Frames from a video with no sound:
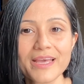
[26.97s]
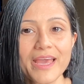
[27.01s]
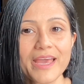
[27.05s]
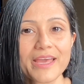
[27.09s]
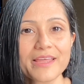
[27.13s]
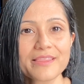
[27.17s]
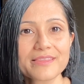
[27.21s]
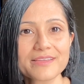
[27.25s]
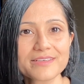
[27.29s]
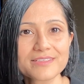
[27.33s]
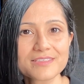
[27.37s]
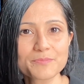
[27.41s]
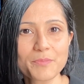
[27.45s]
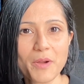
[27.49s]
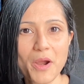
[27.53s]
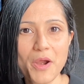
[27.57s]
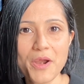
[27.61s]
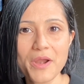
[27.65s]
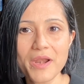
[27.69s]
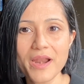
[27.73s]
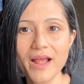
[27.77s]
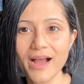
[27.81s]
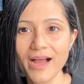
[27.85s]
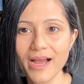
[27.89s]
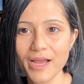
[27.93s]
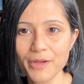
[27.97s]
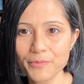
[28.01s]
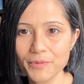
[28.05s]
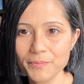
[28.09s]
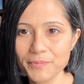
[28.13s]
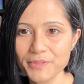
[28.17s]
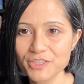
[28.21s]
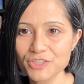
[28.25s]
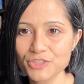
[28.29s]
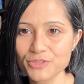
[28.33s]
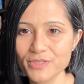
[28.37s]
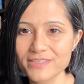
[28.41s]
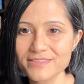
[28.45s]
In this part, I will
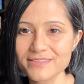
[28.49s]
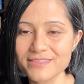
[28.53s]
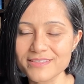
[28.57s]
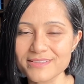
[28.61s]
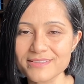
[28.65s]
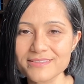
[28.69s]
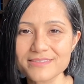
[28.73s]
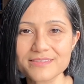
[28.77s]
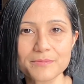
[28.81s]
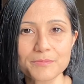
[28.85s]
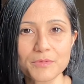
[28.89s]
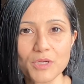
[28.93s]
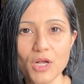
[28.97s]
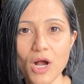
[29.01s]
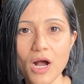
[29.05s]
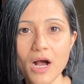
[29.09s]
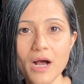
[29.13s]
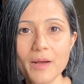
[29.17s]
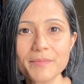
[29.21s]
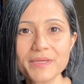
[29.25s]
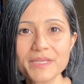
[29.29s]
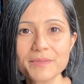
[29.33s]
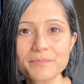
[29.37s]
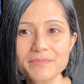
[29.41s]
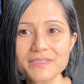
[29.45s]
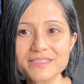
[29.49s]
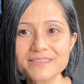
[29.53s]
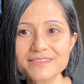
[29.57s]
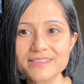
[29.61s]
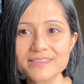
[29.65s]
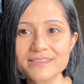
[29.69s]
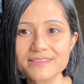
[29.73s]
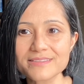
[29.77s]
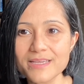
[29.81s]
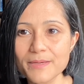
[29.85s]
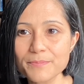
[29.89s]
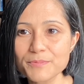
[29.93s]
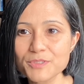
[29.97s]
be addressing some common
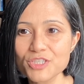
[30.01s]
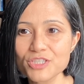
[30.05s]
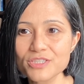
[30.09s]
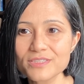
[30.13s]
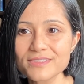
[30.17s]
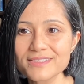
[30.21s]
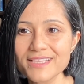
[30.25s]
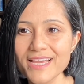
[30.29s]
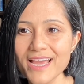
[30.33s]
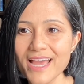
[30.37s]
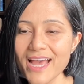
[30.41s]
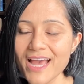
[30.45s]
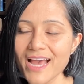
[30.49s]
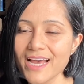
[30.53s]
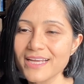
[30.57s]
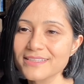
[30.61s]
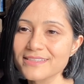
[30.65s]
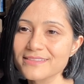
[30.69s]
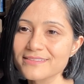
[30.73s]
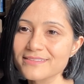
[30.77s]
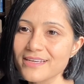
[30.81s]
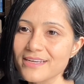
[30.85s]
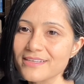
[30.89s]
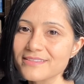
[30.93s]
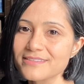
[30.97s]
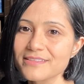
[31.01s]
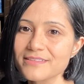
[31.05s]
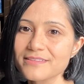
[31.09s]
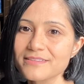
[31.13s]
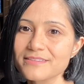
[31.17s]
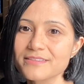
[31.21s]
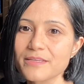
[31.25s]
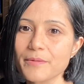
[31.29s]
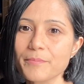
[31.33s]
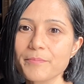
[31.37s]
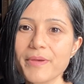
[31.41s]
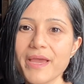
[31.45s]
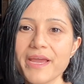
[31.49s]
misconceptions and discussing
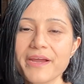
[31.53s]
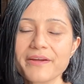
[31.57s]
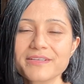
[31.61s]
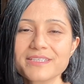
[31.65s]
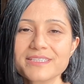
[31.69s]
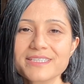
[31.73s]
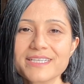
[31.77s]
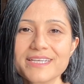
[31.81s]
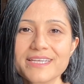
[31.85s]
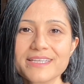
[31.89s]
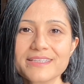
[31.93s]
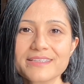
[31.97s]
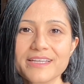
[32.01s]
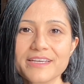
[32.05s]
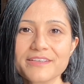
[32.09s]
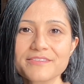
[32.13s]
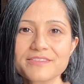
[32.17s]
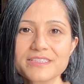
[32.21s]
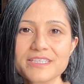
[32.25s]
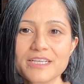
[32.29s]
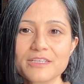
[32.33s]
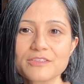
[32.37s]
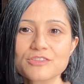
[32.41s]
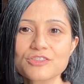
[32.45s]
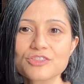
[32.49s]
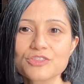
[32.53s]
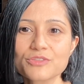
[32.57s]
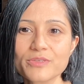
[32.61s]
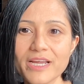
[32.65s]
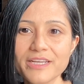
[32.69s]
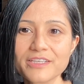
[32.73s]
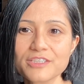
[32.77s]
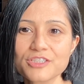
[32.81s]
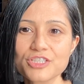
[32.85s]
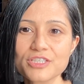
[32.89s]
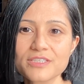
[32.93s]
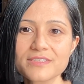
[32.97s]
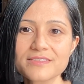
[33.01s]
some parenting and lifestyle
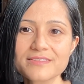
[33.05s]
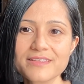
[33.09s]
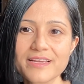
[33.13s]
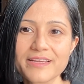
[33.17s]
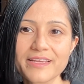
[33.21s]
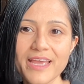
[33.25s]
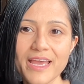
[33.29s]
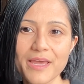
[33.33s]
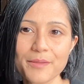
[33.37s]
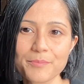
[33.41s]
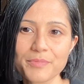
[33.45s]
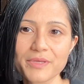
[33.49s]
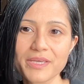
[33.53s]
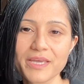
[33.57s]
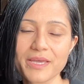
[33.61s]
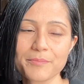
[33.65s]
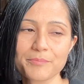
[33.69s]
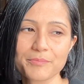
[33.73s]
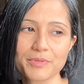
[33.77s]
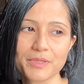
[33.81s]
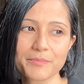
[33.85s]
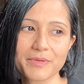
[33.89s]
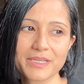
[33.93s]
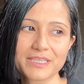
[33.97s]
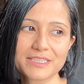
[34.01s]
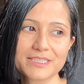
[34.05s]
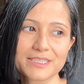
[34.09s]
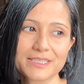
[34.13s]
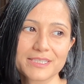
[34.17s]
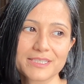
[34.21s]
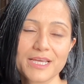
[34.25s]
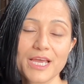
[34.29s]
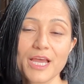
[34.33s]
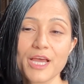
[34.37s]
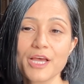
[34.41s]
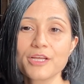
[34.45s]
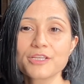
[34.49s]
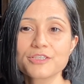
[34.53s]
strategies that can be implemented
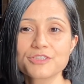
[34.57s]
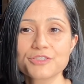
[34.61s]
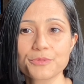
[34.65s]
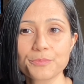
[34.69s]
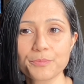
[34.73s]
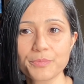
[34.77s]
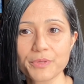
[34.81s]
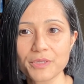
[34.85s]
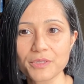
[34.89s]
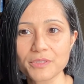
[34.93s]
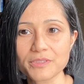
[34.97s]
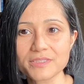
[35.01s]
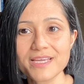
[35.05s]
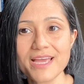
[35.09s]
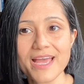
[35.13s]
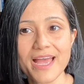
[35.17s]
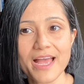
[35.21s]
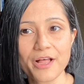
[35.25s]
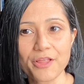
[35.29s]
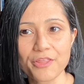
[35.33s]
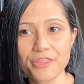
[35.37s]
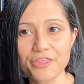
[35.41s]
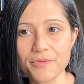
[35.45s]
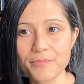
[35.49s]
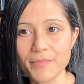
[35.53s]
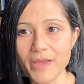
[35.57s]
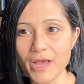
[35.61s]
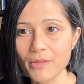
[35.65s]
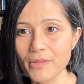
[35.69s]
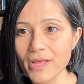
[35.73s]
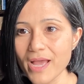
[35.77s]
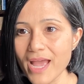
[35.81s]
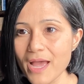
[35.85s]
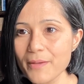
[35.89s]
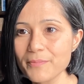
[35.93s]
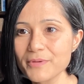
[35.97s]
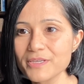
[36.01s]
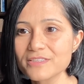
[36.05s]
to build healthy bowel
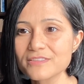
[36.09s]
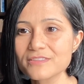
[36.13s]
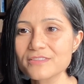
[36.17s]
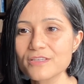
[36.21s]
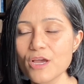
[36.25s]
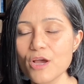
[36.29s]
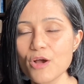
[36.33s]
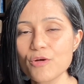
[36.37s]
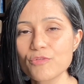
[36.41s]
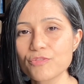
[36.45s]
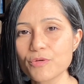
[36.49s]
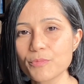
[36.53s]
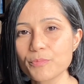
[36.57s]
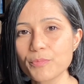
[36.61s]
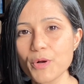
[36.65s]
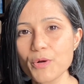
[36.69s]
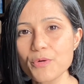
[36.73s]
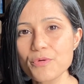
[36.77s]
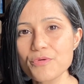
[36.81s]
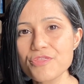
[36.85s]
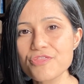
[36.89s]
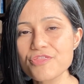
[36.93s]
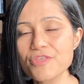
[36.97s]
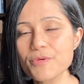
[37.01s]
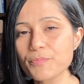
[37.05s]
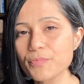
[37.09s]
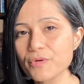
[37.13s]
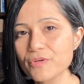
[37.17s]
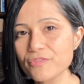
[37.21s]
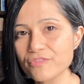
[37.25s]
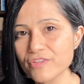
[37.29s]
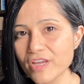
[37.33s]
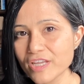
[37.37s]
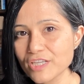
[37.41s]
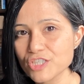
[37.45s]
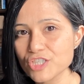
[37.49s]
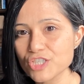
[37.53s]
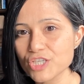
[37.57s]
habits for both the
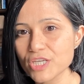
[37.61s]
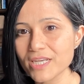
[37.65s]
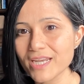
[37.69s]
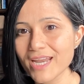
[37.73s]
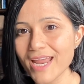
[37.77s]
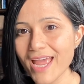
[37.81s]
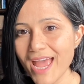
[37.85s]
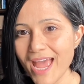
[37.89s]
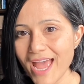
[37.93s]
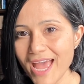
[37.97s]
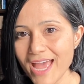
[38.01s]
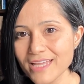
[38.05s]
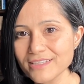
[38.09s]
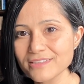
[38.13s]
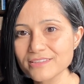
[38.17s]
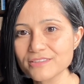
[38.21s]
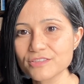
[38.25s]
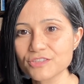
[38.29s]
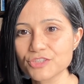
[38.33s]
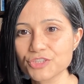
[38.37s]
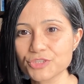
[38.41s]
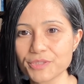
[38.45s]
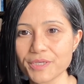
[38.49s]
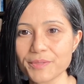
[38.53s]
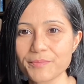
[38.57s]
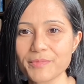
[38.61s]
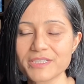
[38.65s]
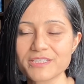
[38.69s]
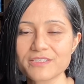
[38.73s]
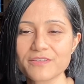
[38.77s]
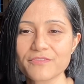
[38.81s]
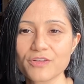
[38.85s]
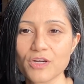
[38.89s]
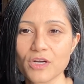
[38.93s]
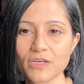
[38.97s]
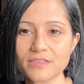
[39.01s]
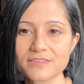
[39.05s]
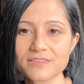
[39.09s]
prevention and the treatment
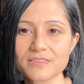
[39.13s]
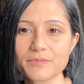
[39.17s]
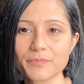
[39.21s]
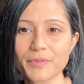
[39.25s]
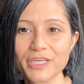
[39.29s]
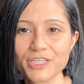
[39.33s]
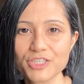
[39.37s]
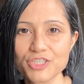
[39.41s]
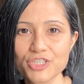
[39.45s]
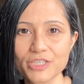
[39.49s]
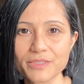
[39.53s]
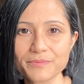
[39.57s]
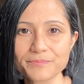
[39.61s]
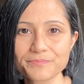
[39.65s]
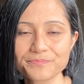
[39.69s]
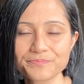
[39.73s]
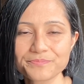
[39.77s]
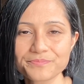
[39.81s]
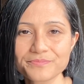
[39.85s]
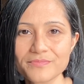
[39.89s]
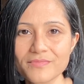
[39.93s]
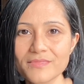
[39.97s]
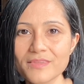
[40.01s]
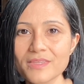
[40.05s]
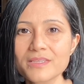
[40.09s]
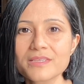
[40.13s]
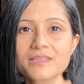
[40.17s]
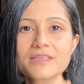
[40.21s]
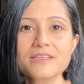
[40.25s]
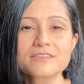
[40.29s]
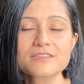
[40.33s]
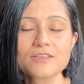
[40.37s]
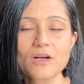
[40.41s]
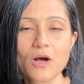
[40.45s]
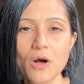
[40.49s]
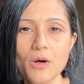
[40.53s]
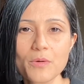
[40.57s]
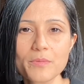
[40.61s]
of constipation.
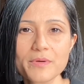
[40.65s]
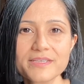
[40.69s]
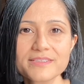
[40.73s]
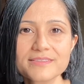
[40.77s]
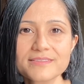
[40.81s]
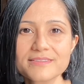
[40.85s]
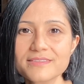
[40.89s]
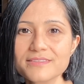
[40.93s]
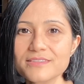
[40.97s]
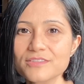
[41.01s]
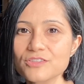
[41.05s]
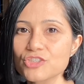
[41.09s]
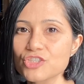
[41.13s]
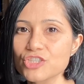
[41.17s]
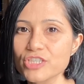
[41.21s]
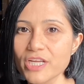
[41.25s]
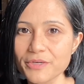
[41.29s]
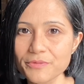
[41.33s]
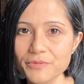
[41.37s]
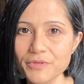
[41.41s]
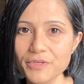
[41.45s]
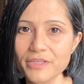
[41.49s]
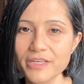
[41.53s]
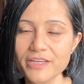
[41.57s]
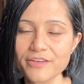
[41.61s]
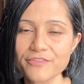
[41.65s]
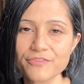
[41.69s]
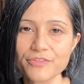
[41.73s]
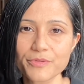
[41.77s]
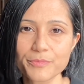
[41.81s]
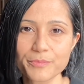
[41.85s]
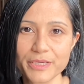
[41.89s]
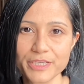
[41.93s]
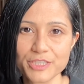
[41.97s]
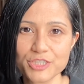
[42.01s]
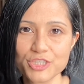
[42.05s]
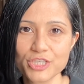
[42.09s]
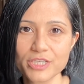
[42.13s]
As always, this is general
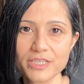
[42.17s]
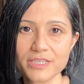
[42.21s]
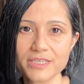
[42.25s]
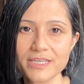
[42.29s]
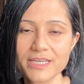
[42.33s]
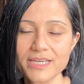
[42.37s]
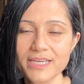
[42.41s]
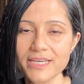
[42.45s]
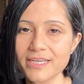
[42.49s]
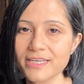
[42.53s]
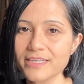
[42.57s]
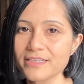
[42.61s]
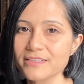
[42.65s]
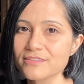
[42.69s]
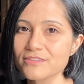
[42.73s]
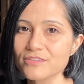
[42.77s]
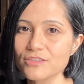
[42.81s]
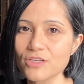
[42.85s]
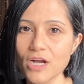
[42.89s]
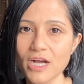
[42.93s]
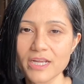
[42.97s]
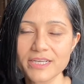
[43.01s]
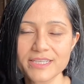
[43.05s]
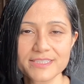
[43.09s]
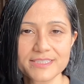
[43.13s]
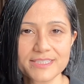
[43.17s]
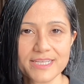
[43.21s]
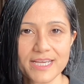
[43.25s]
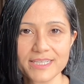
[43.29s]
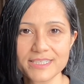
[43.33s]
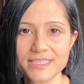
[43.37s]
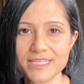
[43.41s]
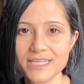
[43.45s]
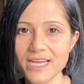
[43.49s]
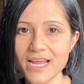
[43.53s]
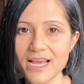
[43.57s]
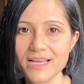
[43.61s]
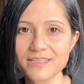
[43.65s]
information. It is not
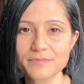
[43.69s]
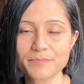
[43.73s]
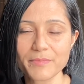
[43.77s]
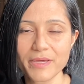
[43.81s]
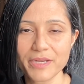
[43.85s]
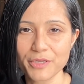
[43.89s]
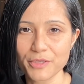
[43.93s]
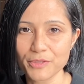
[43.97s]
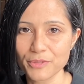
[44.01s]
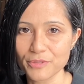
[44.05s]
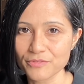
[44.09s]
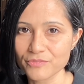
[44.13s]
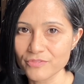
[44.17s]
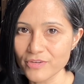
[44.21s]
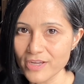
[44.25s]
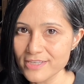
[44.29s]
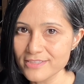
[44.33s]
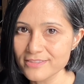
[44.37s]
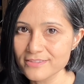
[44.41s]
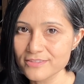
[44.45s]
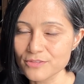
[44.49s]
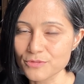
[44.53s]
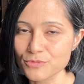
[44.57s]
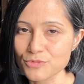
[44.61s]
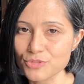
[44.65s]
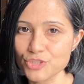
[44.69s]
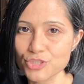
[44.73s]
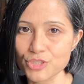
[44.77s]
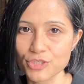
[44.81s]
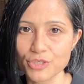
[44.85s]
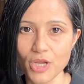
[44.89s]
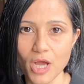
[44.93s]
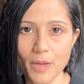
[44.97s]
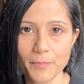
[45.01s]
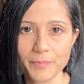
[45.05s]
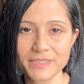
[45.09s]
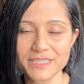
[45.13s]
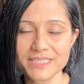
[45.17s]
intended as medical advice, so it should
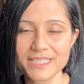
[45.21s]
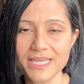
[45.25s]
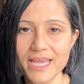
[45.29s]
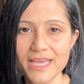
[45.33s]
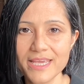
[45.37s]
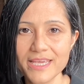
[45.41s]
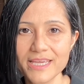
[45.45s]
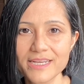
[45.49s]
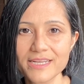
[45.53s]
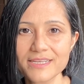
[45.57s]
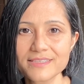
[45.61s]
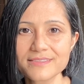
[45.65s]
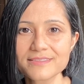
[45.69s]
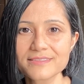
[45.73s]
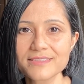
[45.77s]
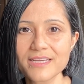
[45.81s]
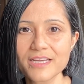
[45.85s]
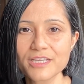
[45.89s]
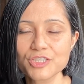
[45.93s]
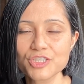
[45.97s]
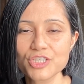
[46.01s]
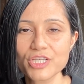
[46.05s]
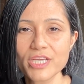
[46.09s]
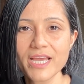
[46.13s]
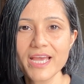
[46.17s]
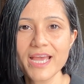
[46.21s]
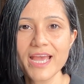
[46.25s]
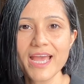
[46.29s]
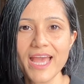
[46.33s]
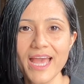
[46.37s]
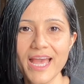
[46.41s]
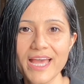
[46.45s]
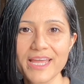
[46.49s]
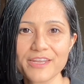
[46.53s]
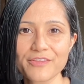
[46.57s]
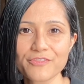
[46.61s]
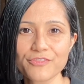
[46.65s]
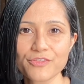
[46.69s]
not be taken as such.
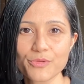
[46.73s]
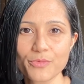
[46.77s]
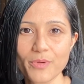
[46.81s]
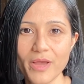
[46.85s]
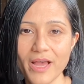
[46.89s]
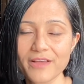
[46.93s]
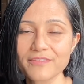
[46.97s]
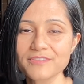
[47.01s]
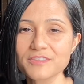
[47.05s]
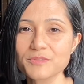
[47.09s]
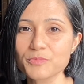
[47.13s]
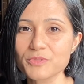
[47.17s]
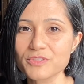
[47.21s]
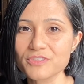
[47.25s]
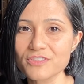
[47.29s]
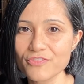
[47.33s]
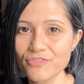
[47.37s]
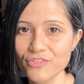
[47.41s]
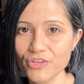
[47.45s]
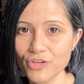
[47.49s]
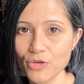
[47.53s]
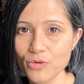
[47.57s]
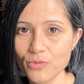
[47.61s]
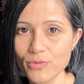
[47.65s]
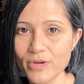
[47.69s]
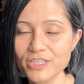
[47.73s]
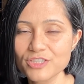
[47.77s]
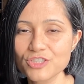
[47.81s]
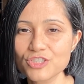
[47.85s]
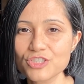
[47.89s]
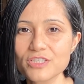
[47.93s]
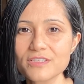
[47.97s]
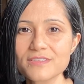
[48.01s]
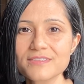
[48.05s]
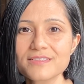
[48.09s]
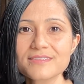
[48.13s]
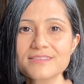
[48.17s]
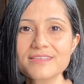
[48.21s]
And if you have specific
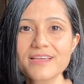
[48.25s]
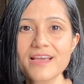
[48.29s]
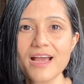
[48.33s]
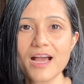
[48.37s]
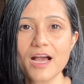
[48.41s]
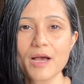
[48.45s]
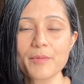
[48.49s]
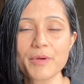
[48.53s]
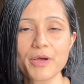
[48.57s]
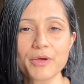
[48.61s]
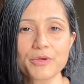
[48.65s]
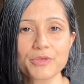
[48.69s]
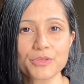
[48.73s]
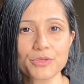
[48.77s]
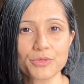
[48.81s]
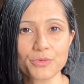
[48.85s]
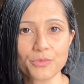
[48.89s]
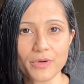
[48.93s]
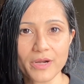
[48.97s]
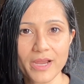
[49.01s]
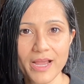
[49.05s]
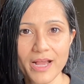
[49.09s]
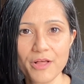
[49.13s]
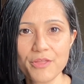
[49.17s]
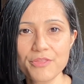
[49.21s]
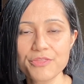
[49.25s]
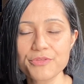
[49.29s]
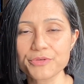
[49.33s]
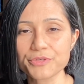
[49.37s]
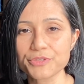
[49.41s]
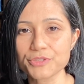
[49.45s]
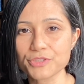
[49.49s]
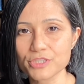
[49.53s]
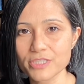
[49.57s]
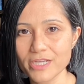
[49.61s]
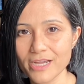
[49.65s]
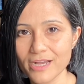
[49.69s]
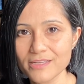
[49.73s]
questions about your health or
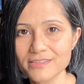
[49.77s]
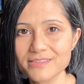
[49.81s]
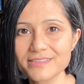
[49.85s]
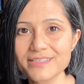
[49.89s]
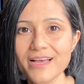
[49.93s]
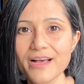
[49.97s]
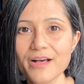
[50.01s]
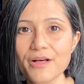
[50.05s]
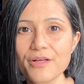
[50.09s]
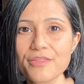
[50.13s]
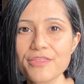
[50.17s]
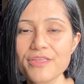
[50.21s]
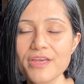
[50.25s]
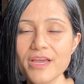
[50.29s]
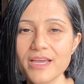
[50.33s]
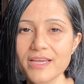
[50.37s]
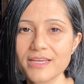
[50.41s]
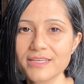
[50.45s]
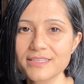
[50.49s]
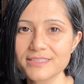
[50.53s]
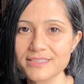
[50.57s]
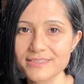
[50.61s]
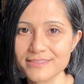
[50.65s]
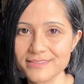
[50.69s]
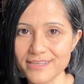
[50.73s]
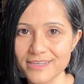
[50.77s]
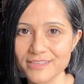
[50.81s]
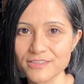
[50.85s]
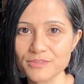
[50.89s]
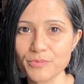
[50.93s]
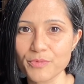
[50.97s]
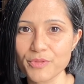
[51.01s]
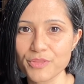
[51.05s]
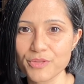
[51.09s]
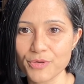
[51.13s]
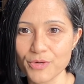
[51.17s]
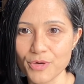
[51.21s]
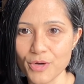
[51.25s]
your child's health, discuss
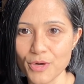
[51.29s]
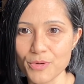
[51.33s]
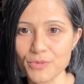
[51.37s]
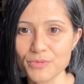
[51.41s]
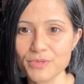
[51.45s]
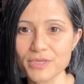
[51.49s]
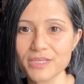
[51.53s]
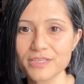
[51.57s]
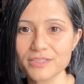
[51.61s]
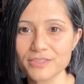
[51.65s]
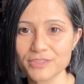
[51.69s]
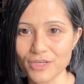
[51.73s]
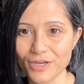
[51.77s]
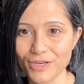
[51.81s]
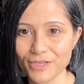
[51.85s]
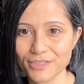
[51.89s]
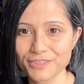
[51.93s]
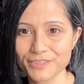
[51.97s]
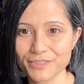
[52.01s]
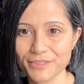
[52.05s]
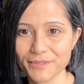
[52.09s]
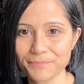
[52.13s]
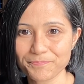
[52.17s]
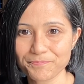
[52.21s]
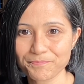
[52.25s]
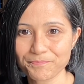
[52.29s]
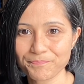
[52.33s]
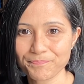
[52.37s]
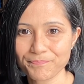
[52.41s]
with your own doctor.